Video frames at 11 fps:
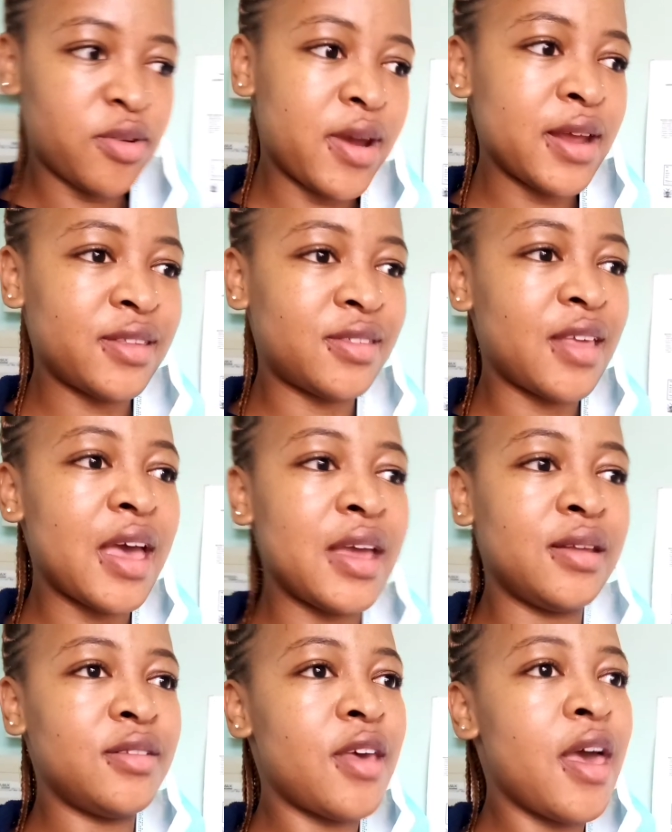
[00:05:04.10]
raise and
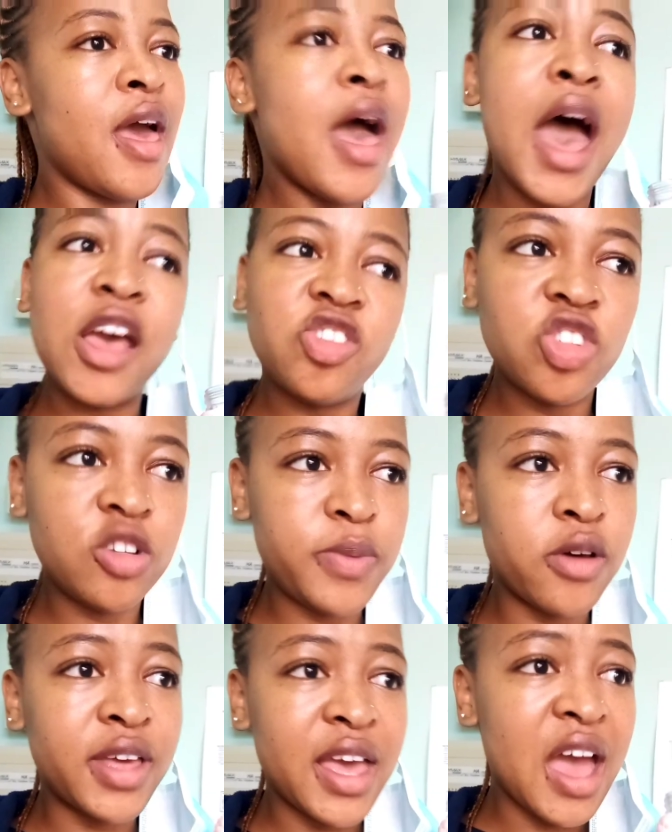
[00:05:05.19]
I should be
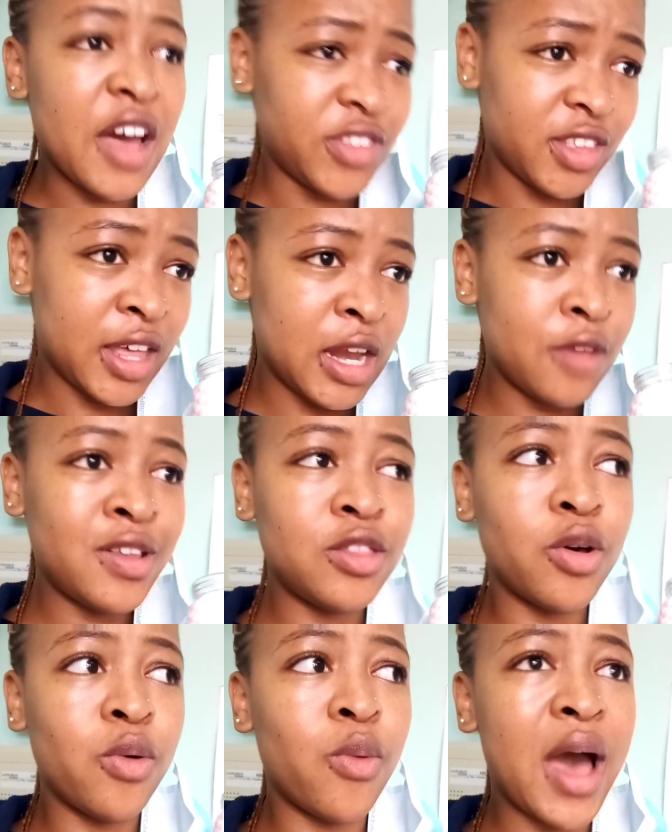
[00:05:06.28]
okay after that, even
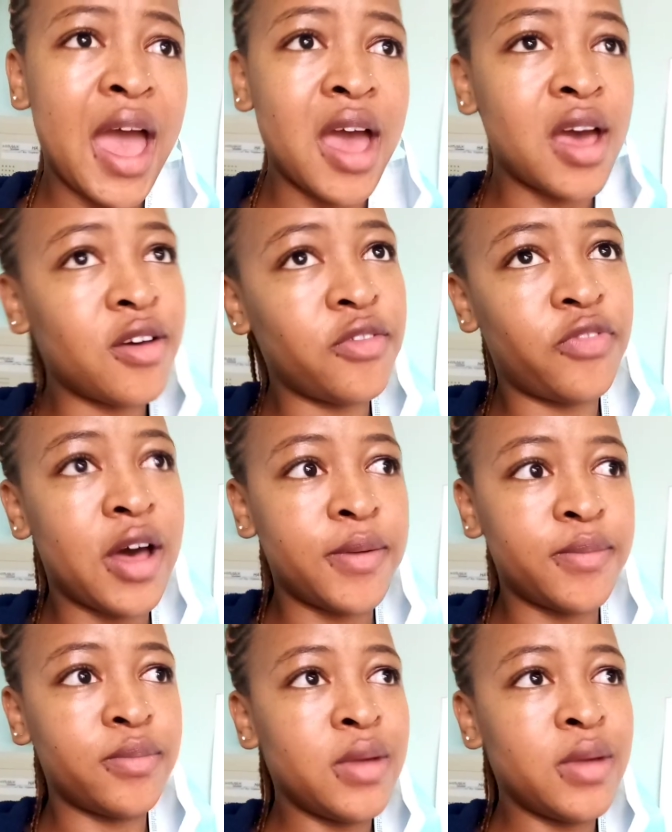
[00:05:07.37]
though I have um,